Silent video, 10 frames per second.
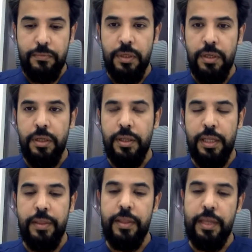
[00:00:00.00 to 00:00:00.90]

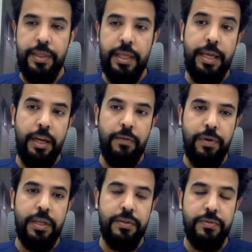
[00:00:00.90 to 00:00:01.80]
and the area of
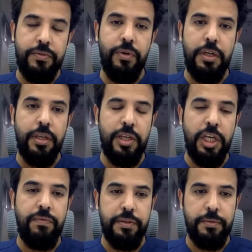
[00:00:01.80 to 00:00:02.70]
leak is fully
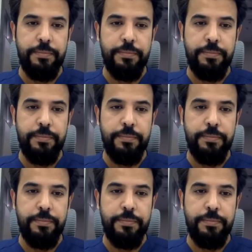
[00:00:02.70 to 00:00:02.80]
covered.